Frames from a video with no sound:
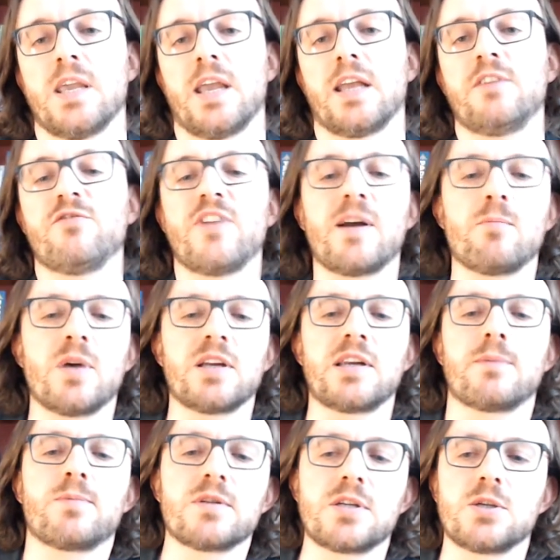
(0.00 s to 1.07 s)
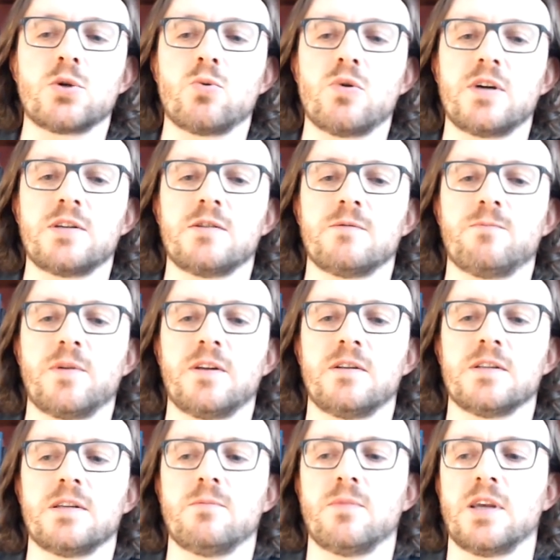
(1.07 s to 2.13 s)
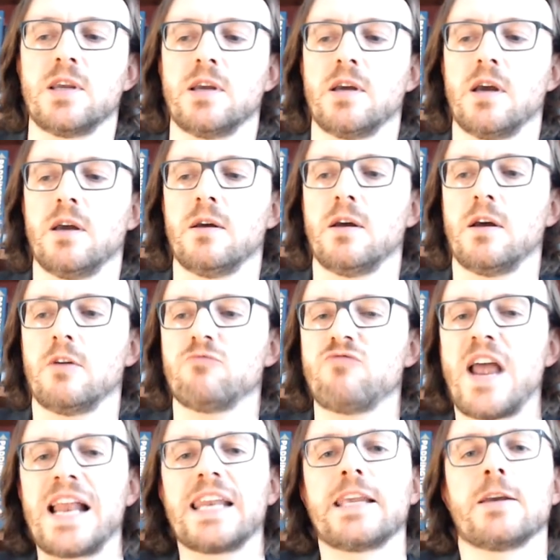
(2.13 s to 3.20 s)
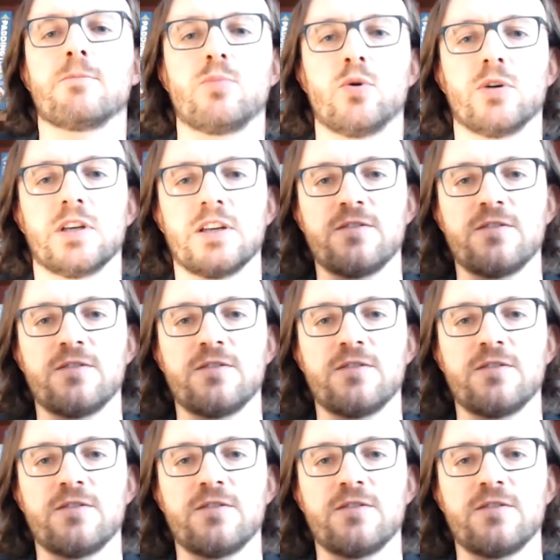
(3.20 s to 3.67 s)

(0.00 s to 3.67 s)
And in fact, Mindapples has always been to me a rallying point,